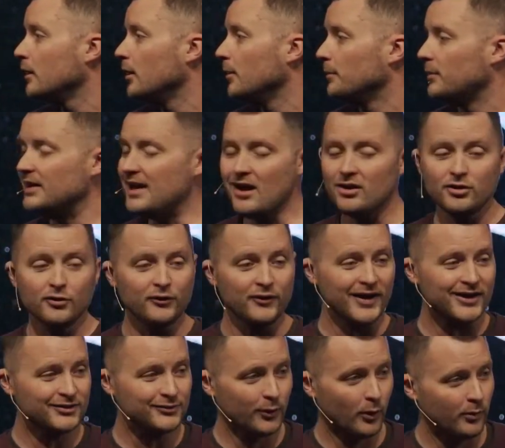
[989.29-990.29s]
But now you
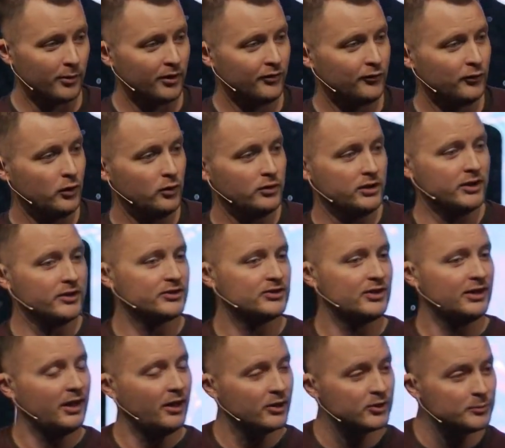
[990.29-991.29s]
fast forward a few years,
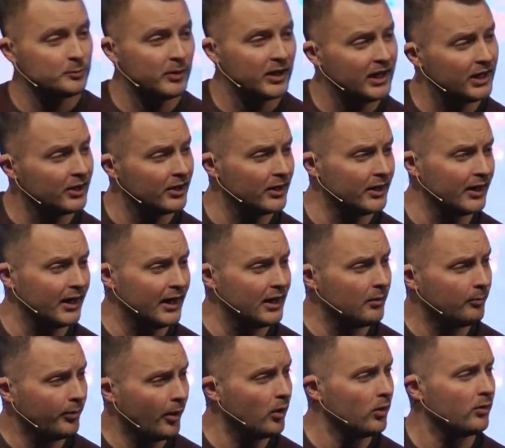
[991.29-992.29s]
and here's Peter in a
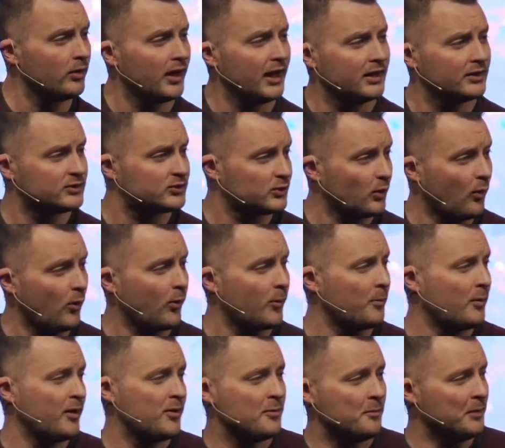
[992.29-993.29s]
boat in a storm
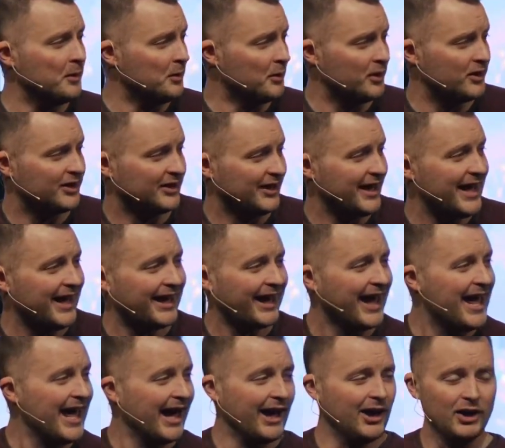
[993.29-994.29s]
in the middle of the lake,
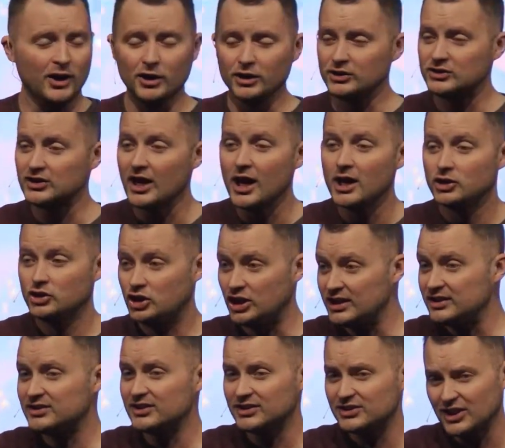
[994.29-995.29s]
and here's
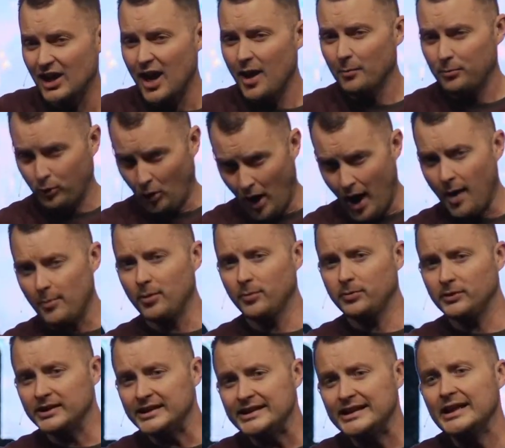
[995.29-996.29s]
Jesus,
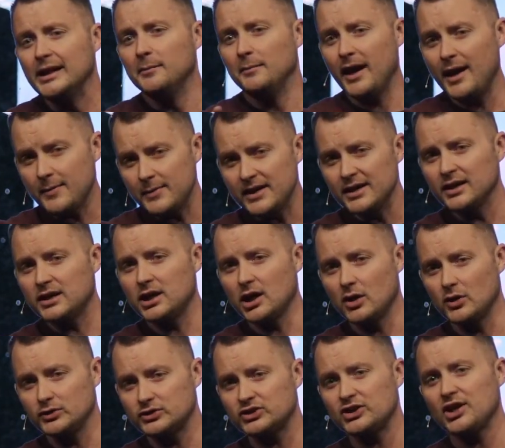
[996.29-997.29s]
probably, maybe a
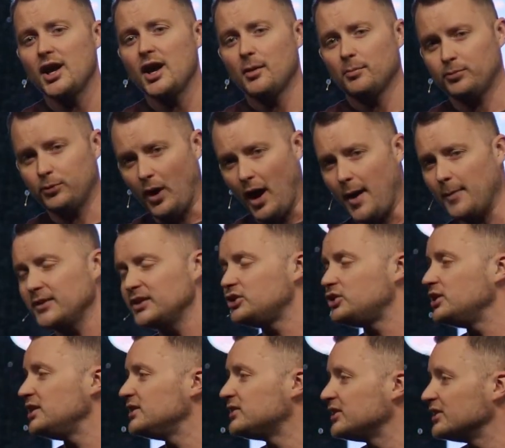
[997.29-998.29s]
ghost, probably
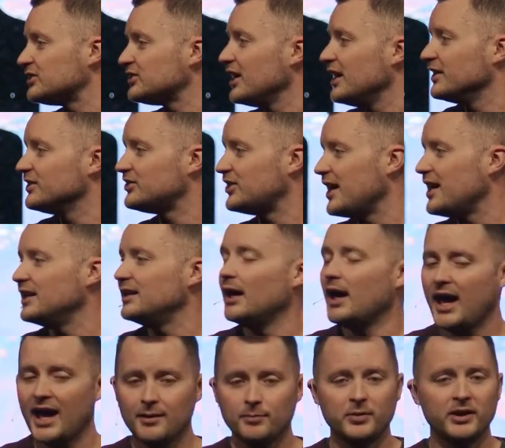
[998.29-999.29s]
Jesus saying,
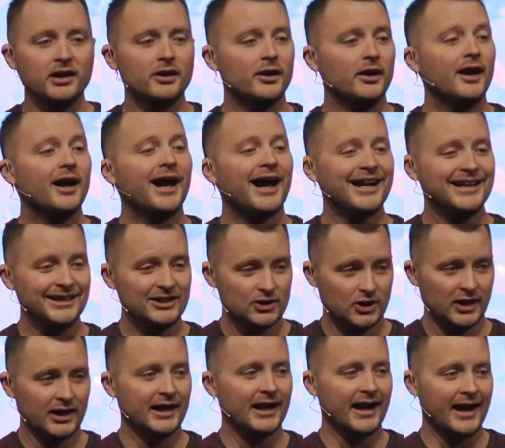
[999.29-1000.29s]
hey, Peter, I need you
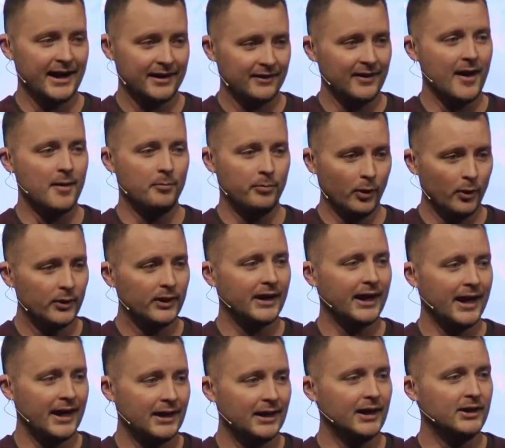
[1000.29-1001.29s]
to get out of that boat
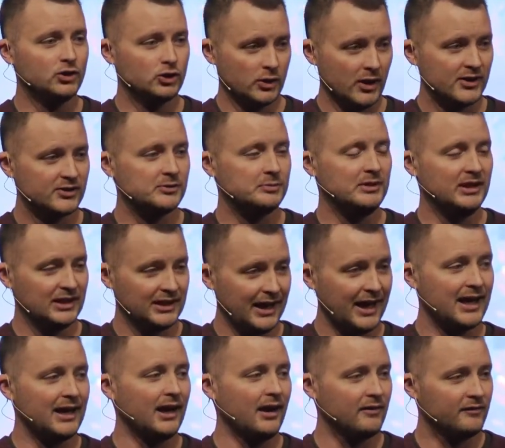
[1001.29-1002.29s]
again and trust me
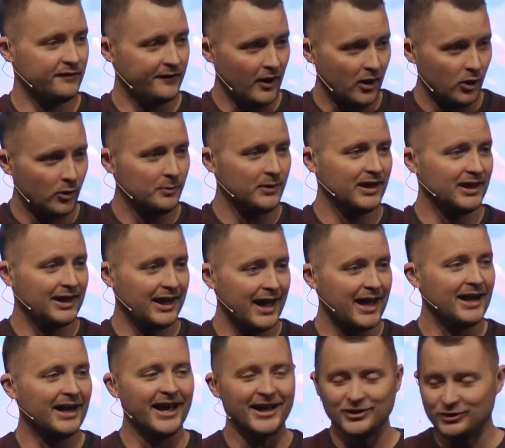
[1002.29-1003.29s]
again and follow me
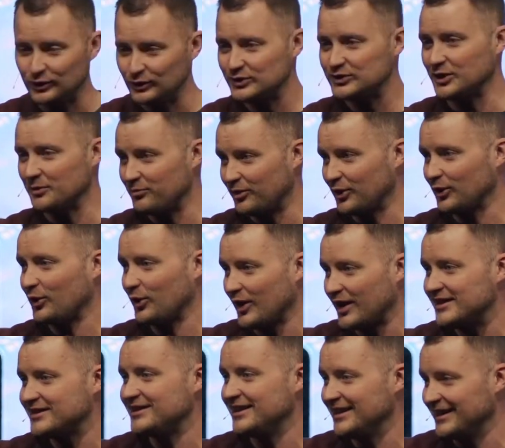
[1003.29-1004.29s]
again and do something
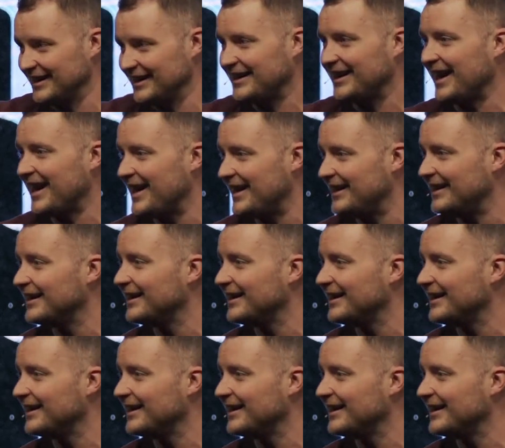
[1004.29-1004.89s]
crazy again.